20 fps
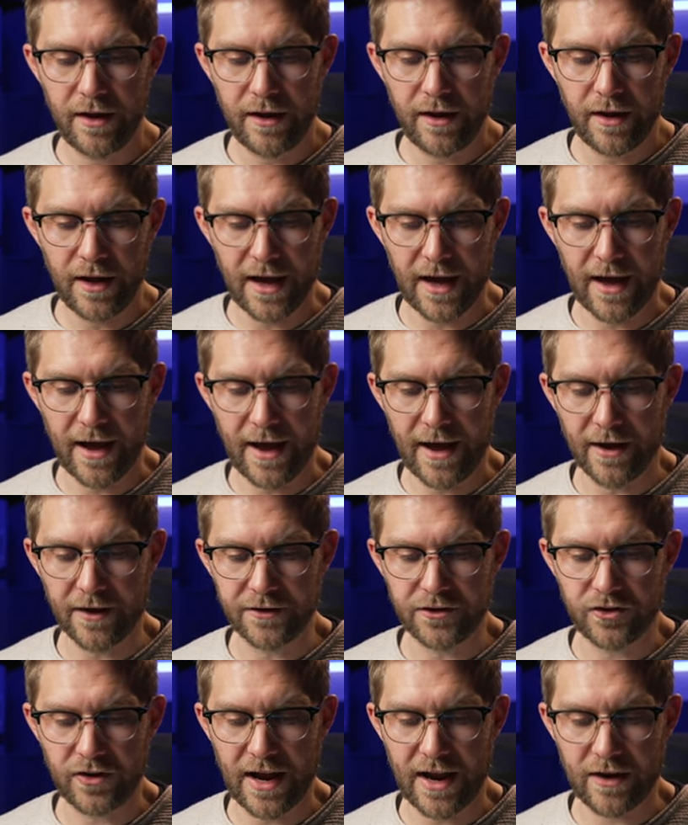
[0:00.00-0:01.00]
Uh, our
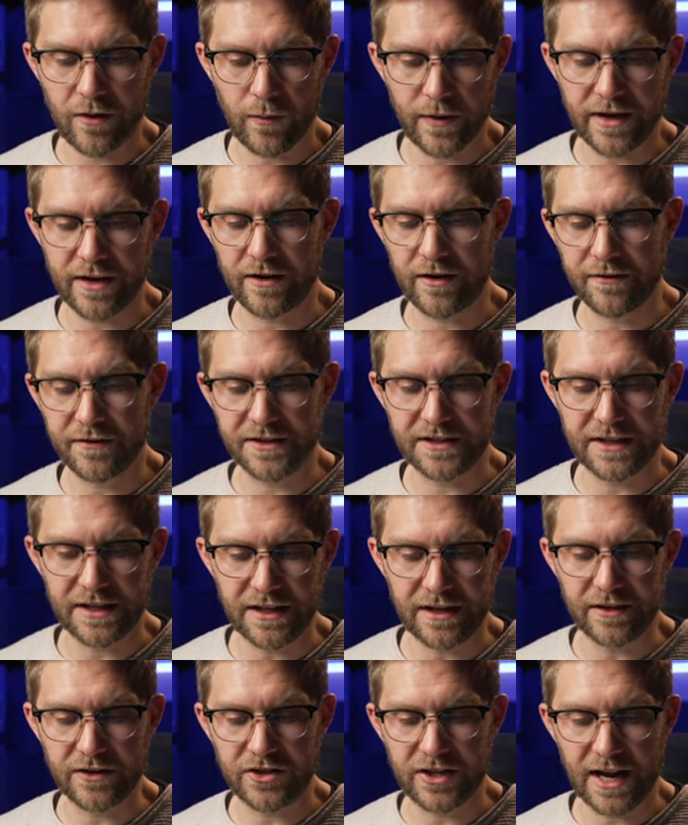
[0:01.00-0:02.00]
track, we can
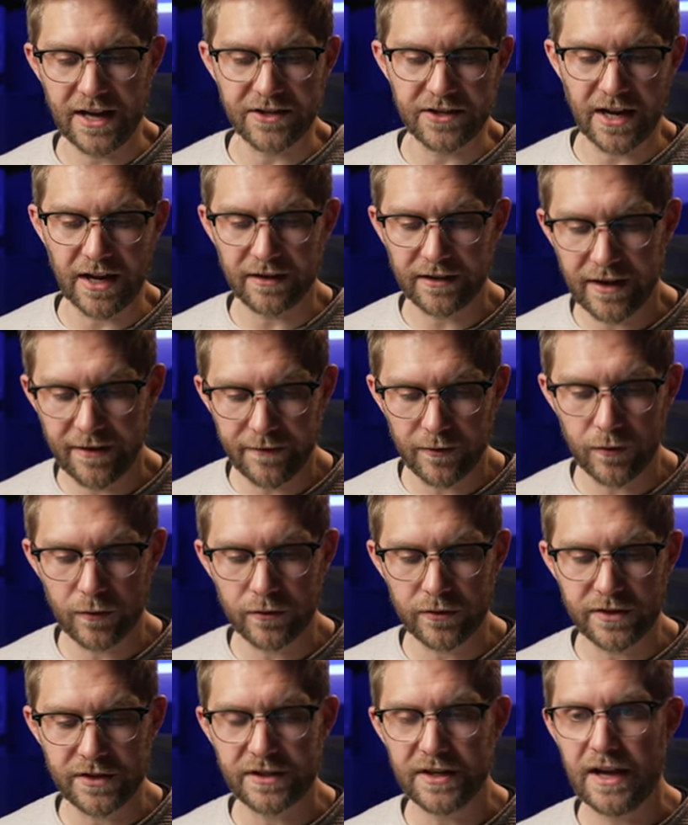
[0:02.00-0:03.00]
obviously change our
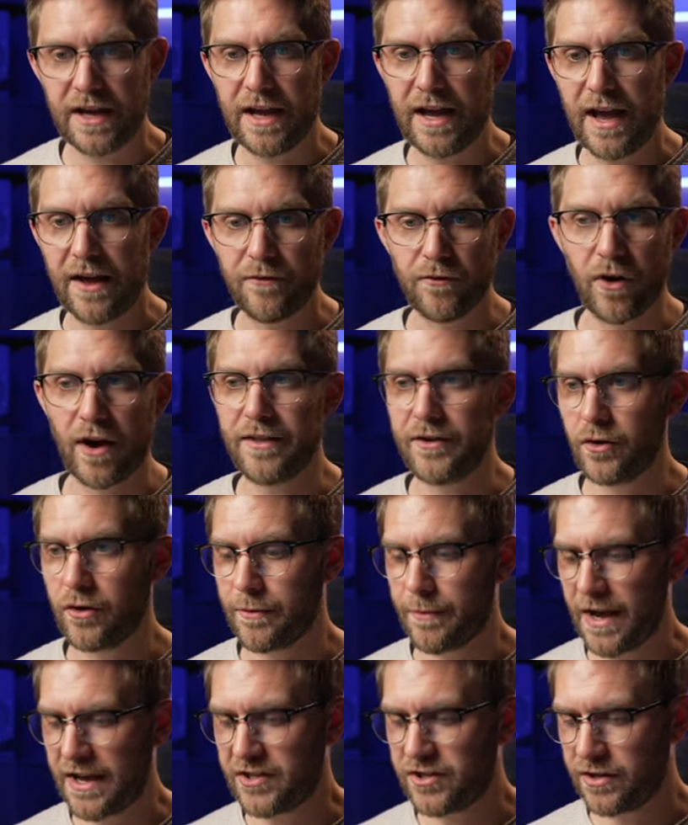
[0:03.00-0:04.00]
levels and write the
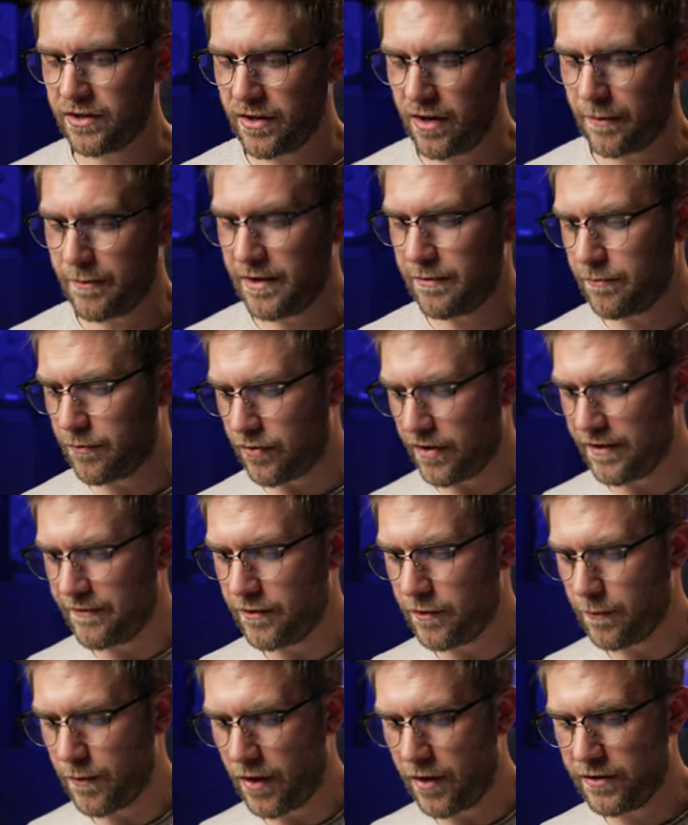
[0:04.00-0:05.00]
automation. I'm in preview
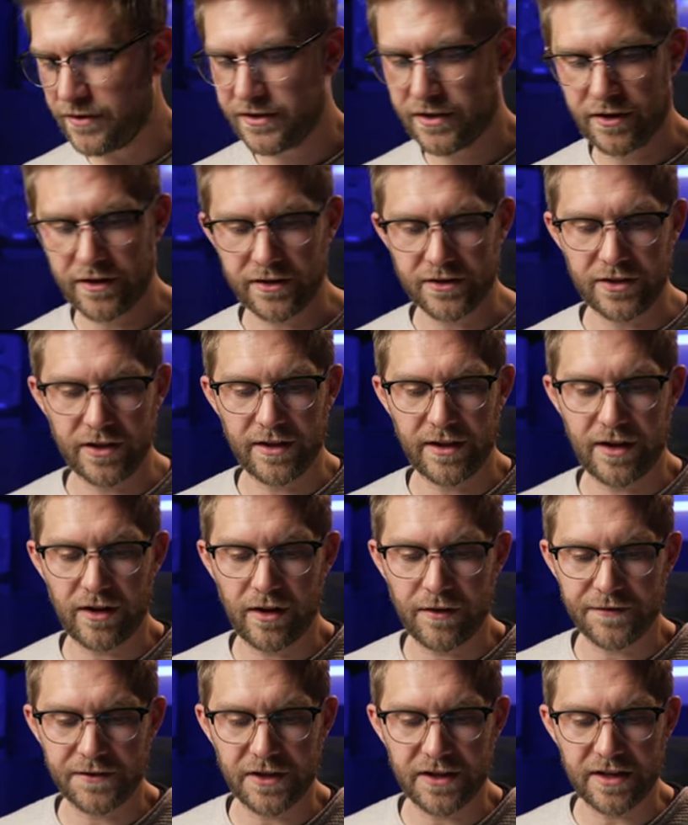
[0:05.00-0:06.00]
mode, so I'm going to turn that
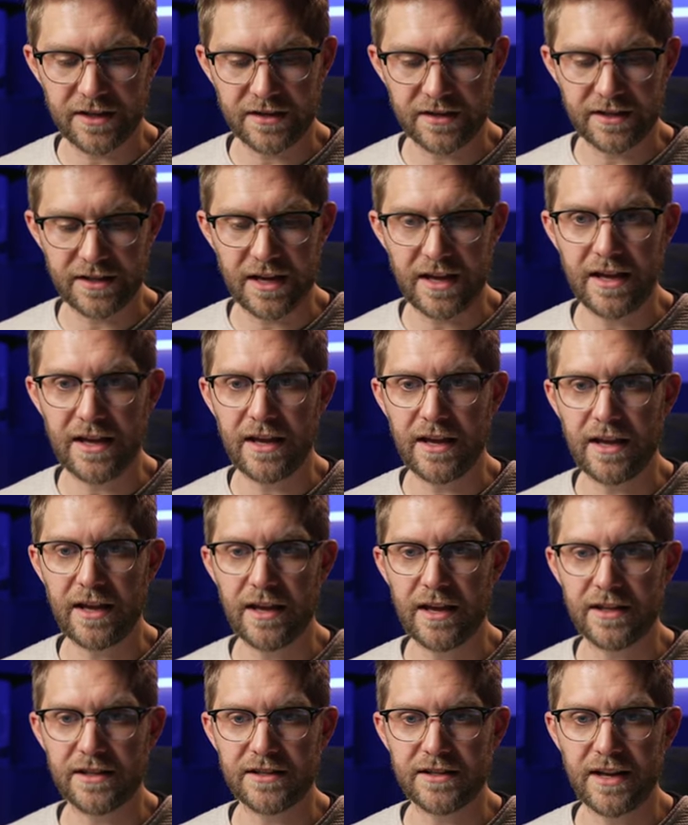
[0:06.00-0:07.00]
off. So you can see here,
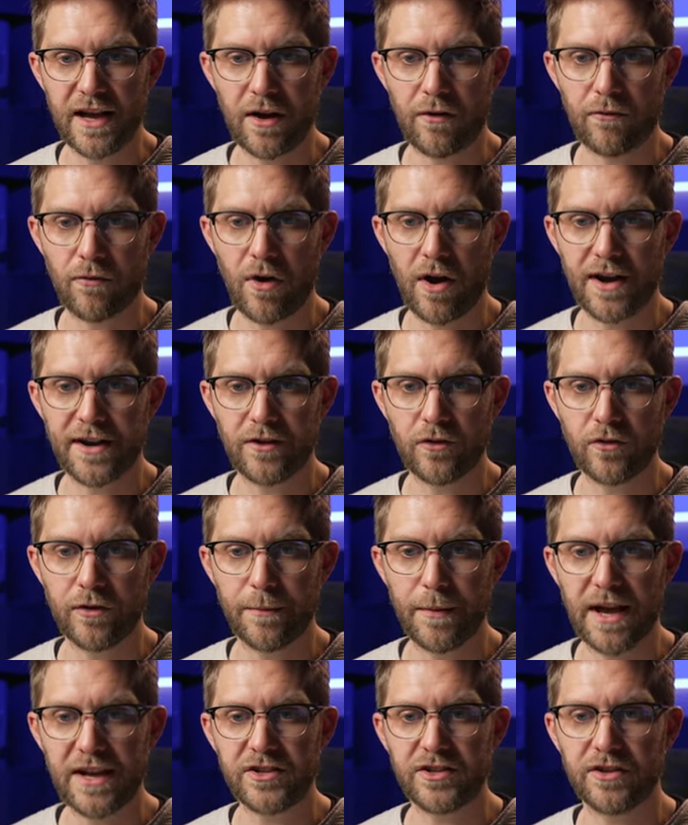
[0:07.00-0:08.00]
it's now writing
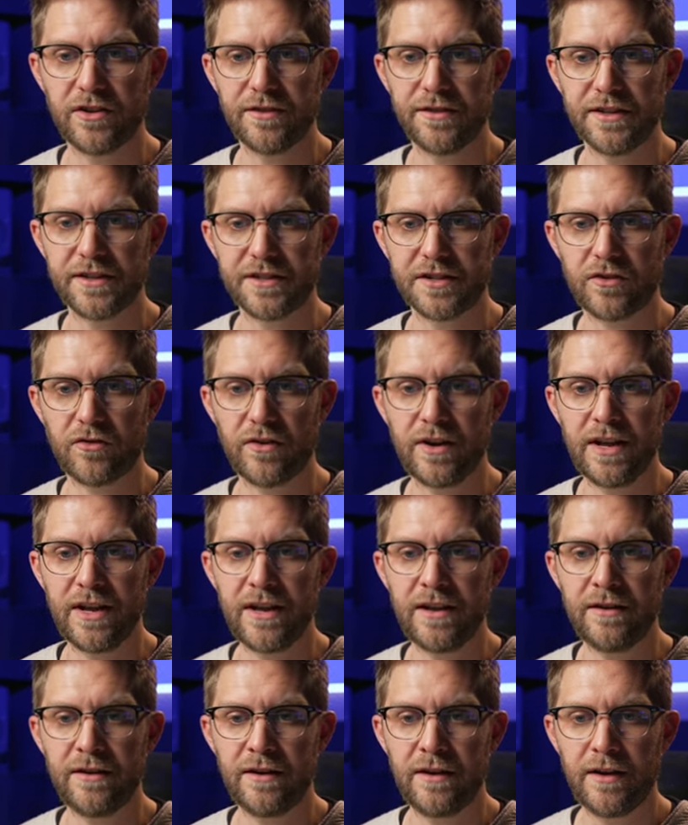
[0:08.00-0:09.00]
automation on the
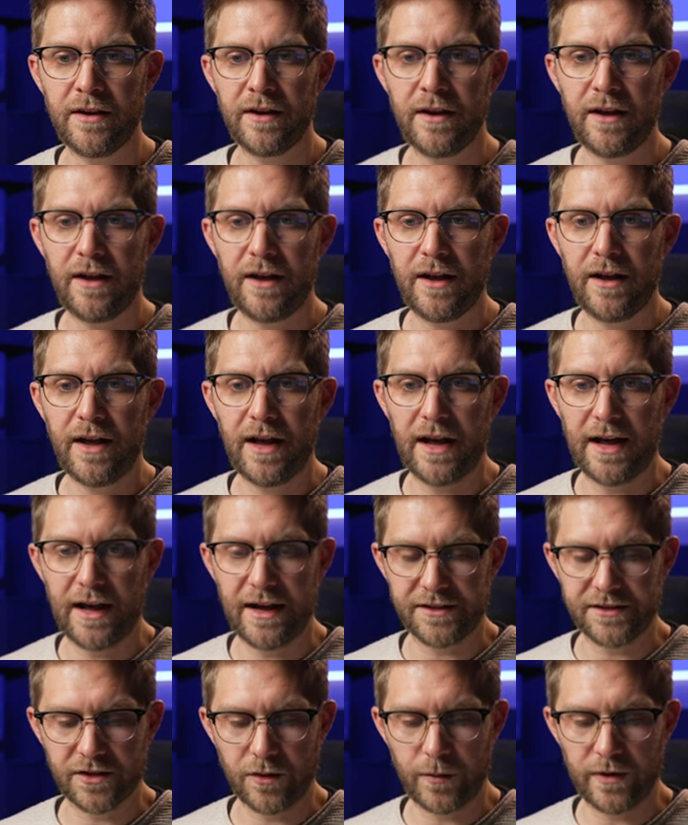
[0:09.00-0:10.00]
screen. Uh,
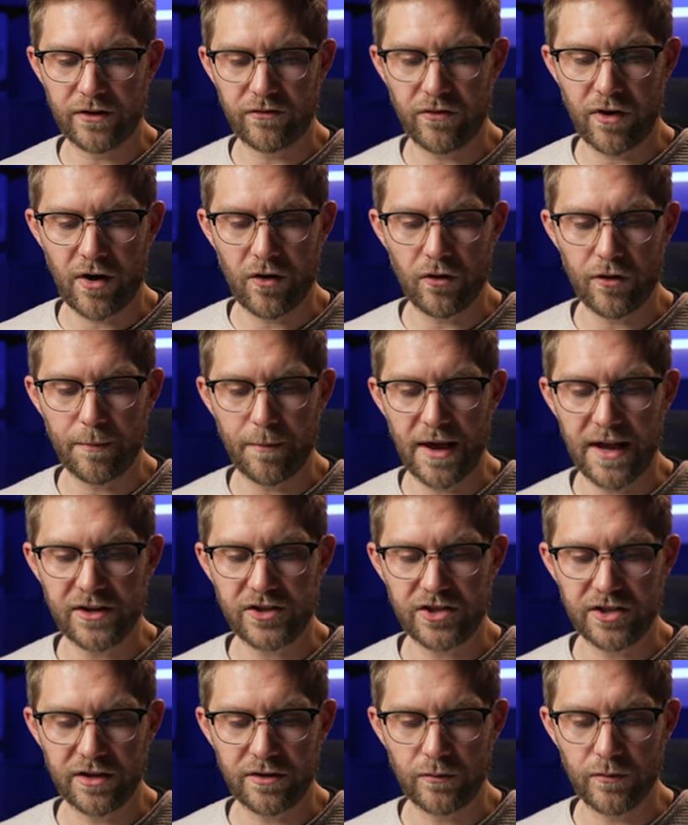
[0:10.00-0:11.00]
so we can write
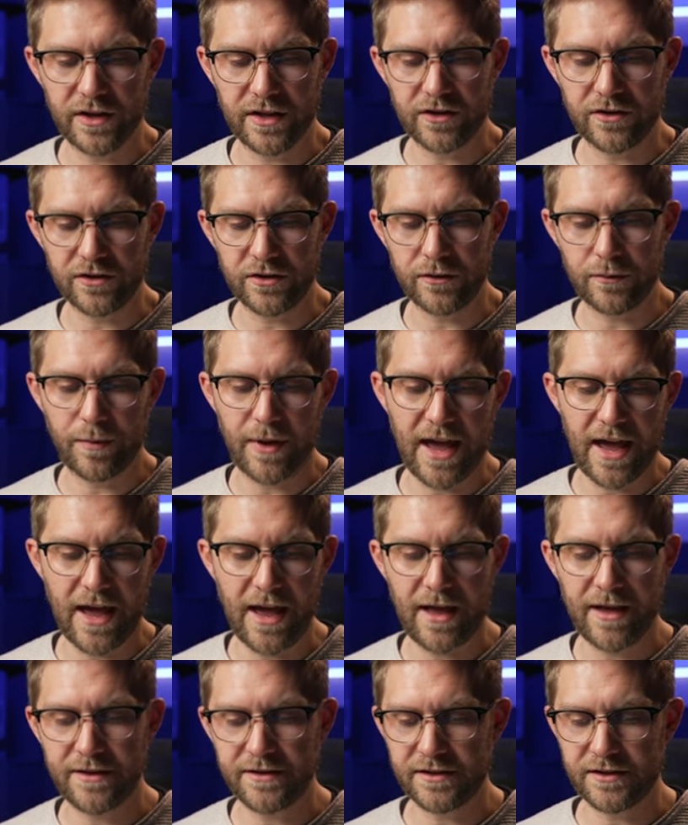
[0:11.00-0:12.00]
automation, we can do
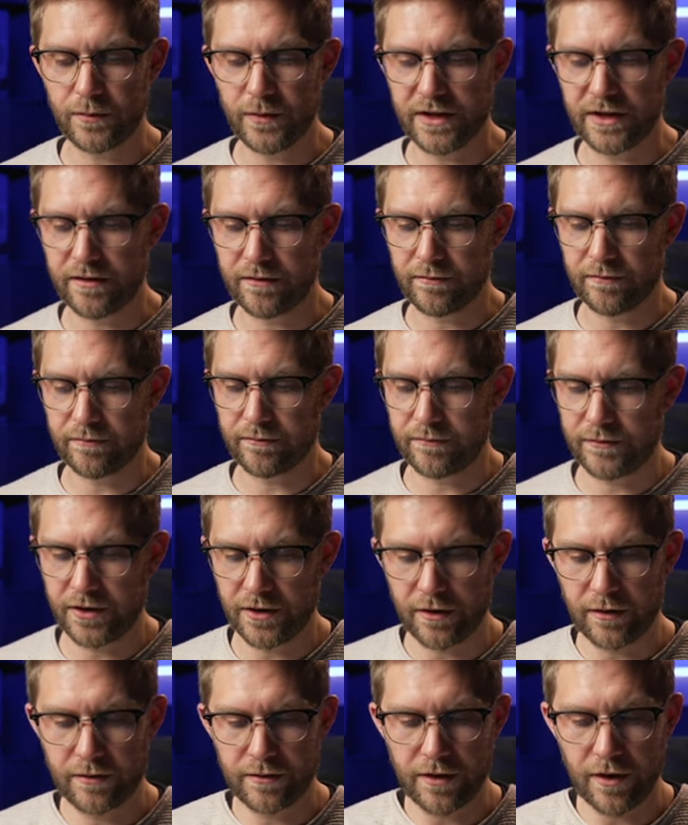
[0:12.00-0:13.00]
pans, we can, you
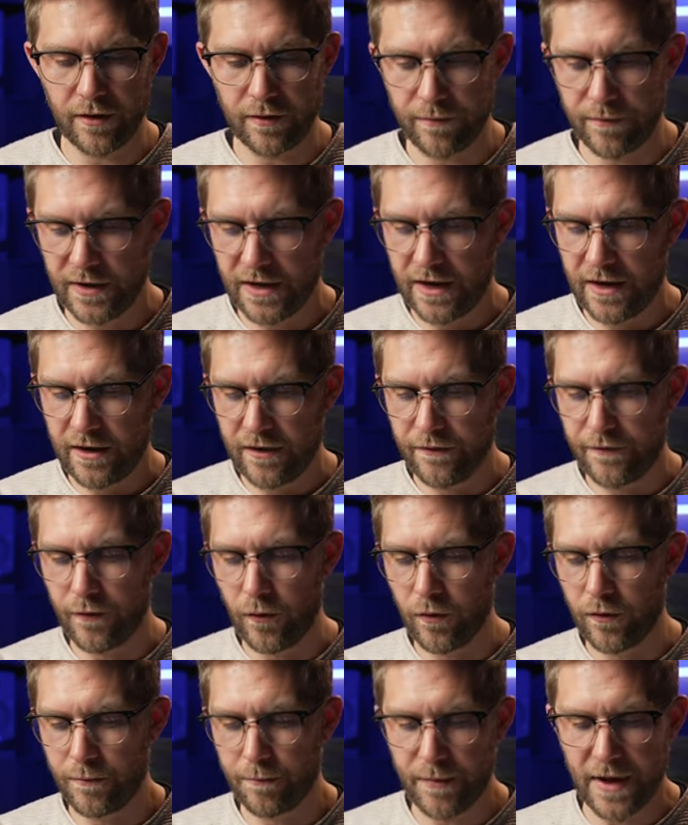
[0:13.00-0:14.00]
know, go
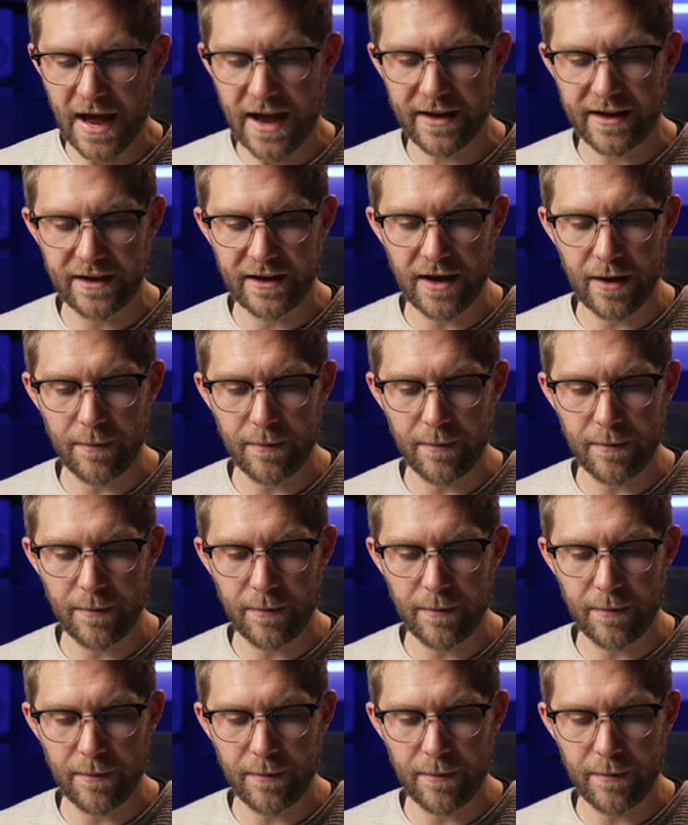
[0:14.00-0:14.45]
forward and back in our